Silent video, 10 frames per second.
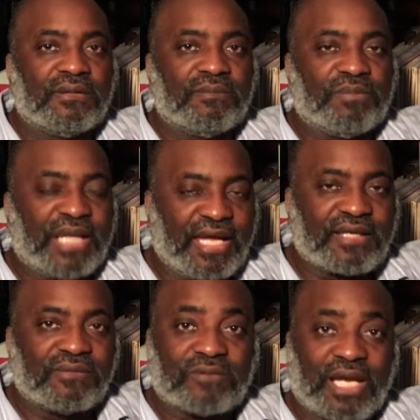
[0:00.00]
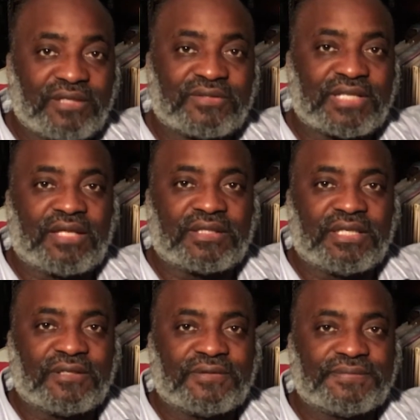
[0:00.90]
black writers out
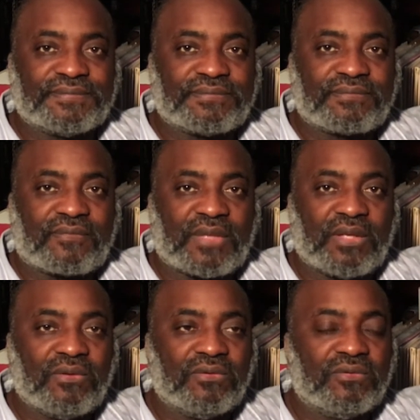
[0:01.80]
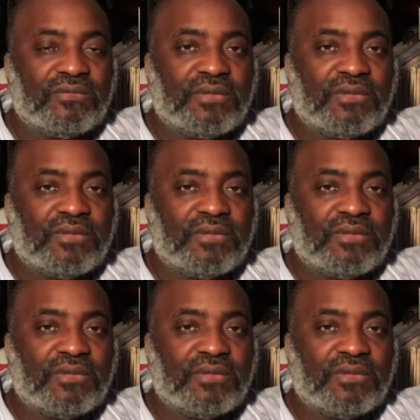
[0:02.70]
there who